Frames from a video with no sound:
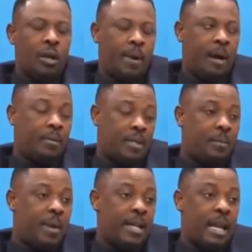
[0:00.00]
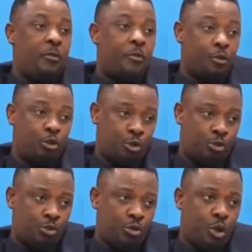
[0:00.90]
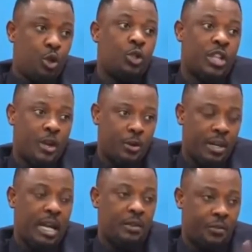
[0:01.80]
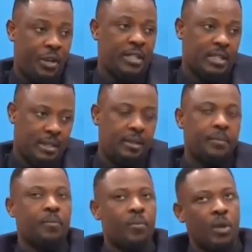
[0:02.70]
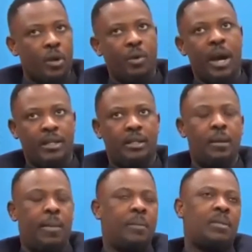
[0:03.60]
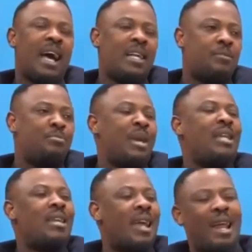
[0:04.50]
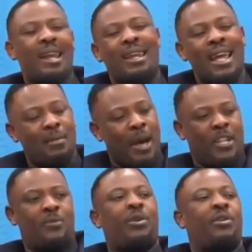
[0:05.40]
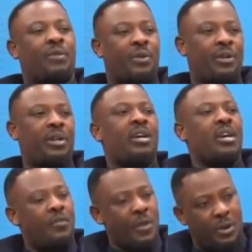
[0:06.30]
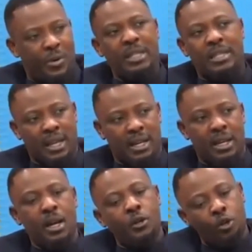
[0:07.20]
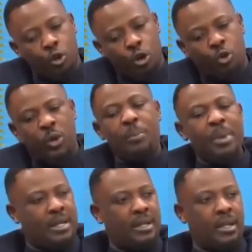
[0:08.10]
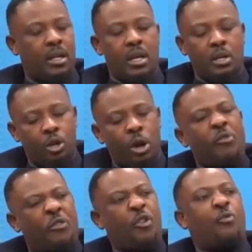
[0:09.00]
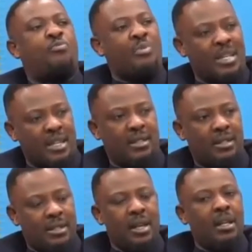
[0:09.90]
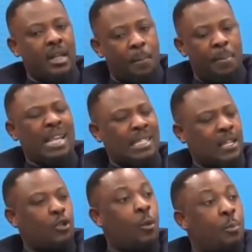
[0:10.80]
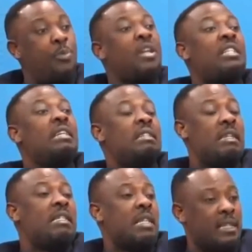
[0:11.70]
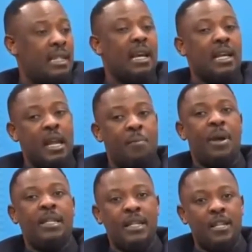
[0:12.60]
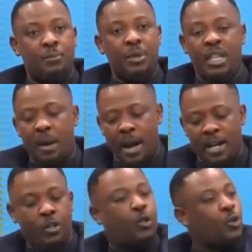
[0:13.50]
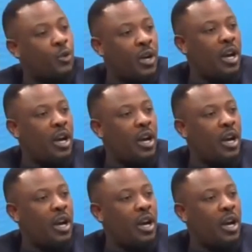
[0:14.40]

The Bible says, by their fruits you shall know. That's the first thing. Right. The Bible says, as many that are led by the Spirit of God. If you're a Christian, you go to a meeting, you don't feel presence. The person is not preaching Jesus. The person is preaching about his shoe,